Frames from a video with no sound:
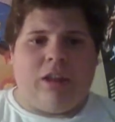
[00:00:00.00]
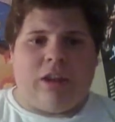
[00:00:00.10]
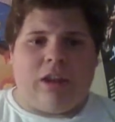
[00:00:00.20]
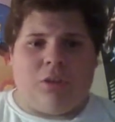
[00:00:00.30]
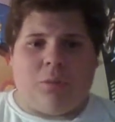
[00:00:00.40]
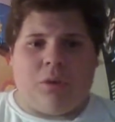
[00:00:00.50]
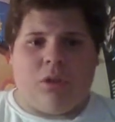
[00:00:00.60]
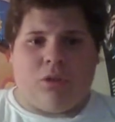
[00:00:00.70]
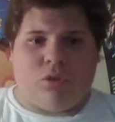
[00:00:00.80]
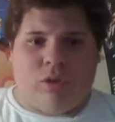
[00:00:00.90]
Another one
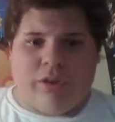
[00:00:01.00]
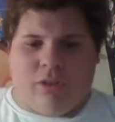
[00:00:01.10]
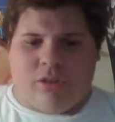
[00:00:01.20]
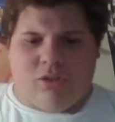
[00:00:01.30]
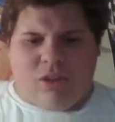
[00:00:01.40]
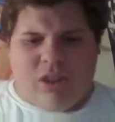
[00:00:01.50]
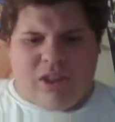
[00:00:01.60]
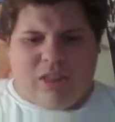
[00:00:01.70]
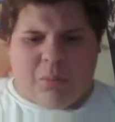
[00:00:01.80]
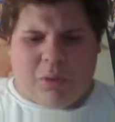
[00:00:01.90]
of those races
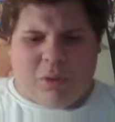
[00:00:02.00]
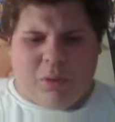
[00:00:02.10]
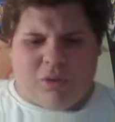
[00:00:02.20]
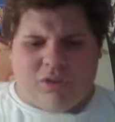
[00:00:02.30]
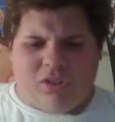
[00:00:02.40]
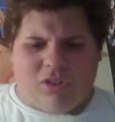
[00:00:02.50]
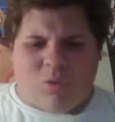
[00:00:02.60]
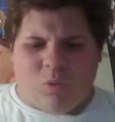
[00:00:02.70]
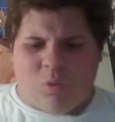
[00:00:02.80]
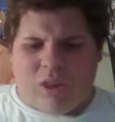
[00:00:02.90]
where the horse just
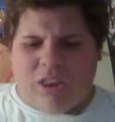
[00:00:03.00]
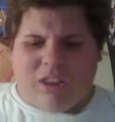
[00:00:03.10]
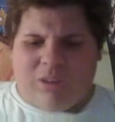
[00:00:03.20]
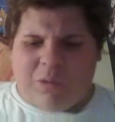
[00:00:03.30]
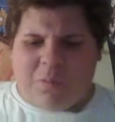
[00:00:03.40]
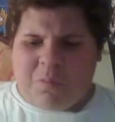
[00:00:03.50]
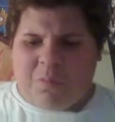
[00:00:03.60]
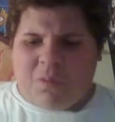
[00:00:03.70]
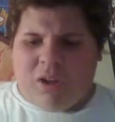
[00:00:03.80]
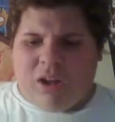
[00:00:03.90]
really
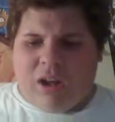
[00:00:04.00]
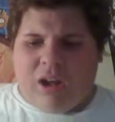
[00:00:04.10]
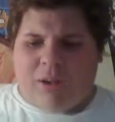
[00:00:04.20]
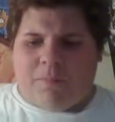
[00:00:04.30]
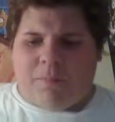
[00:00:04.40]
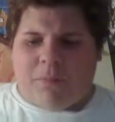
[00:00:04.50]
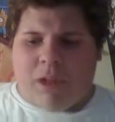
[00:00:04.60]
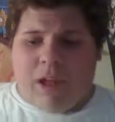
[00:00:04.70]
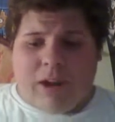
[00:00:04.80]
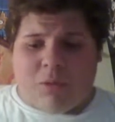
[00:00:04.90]

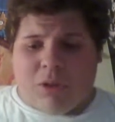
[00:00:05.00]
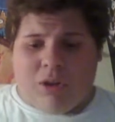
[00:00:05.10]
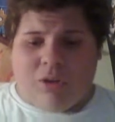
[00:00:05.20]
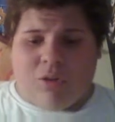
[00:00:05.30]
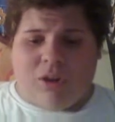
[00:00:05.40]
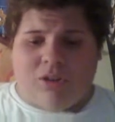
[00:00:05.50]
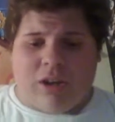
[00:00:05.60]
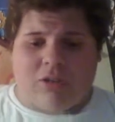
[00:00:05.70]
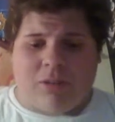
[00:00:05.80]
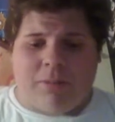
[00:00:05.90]
had a really good race,
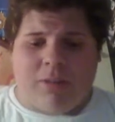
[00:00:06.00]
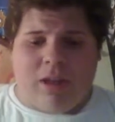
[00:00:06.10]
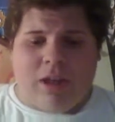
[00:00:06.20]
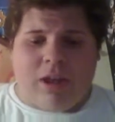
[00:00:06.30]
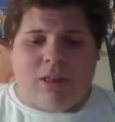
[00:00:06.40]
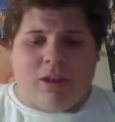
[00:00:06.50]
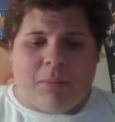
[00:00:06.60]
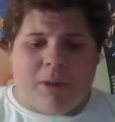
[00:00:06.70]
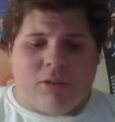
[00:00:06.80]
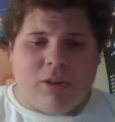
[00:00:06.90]
actually. And then the
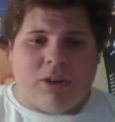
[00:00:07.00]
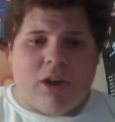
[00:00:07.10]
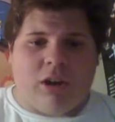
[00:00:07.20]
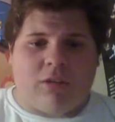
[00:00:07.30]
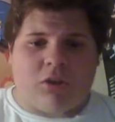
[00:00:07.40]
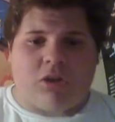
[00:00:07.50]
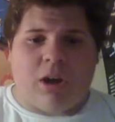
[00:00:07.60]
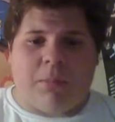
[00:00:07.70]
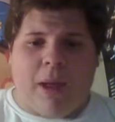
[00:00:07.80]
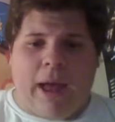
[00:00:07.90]
Pennsylvania Governor's
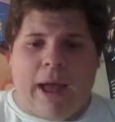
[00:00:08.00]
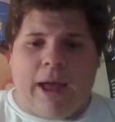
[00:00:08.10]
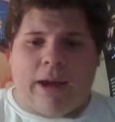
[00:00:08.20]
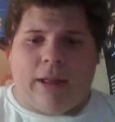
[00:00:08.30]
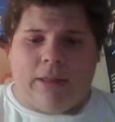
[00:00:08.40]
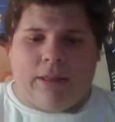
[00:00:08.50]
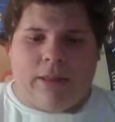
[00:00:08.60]
Cup at